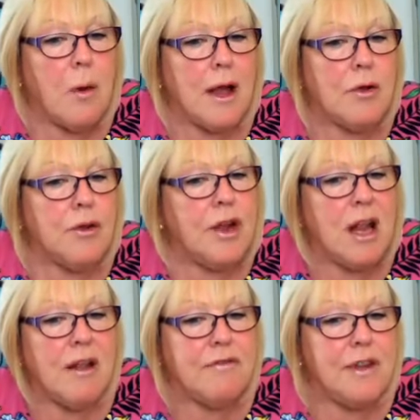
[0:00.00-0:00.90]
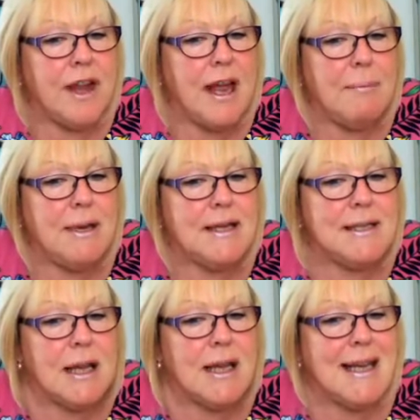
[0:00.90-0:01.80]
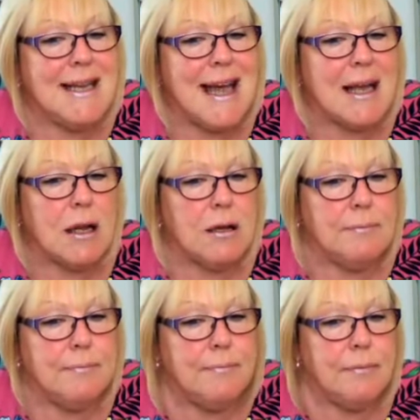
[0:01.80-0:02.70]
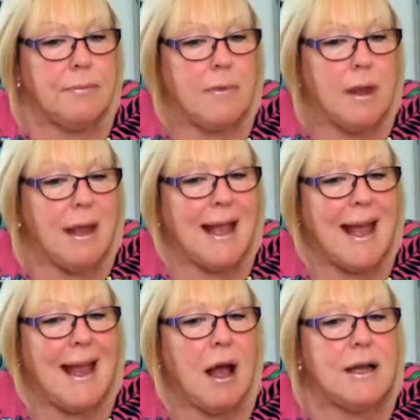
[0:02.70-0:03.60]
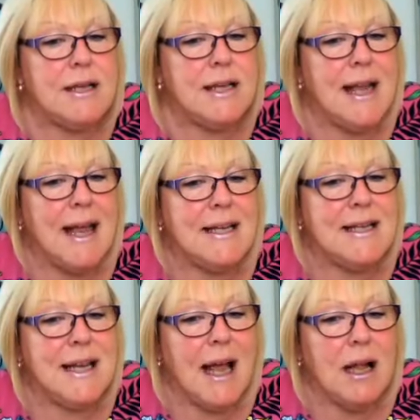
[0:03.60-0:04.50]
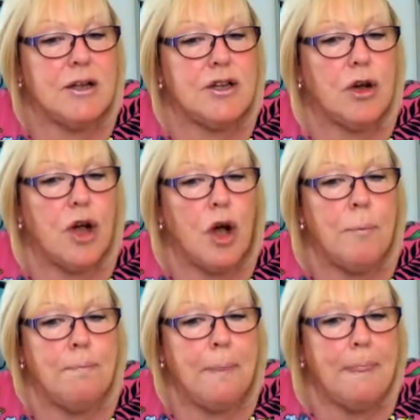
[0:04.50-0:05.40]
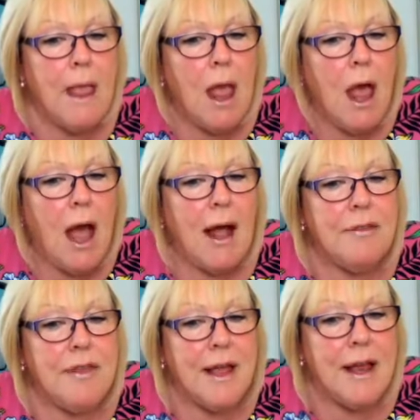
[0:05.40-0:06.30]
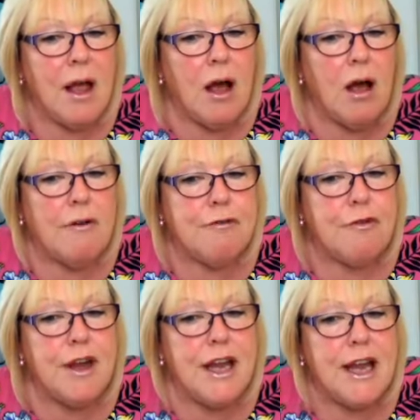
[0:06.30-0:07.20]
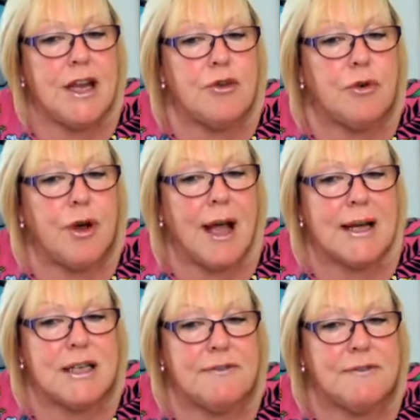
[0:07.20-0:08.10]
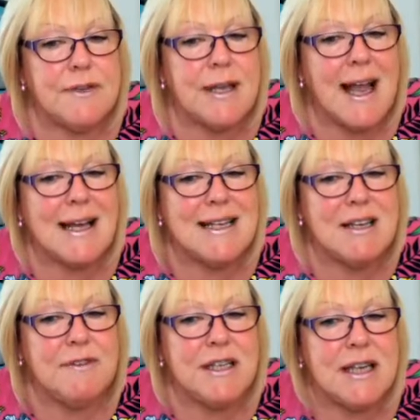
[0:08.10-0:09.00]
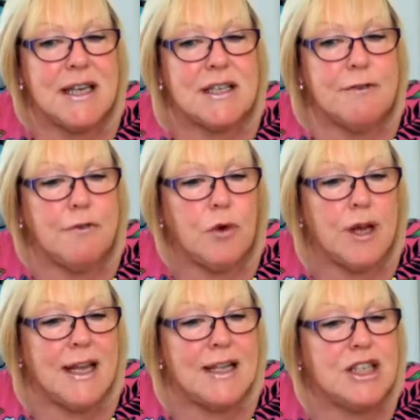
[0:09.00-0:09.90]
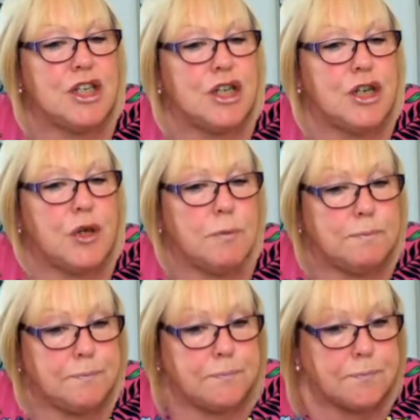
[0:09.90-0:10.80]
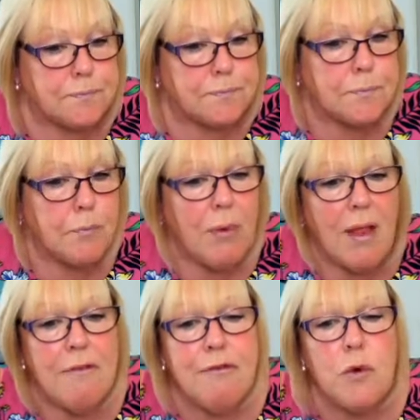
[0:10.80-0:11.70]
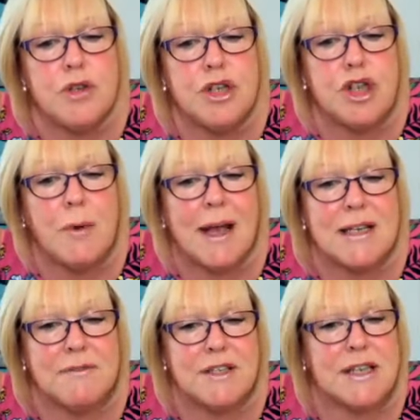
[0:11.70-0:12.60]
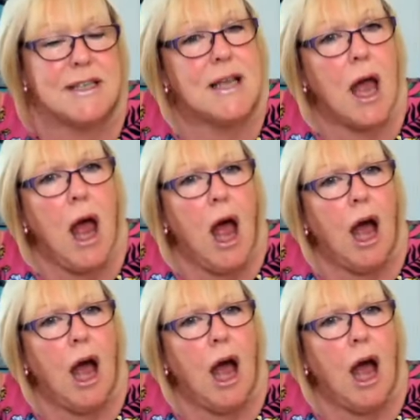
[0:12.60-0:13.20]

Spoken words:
quite good, and I love the name, is Kidadl, KIDADL.com, and they are free indoor activities for kids to do. 42 activities,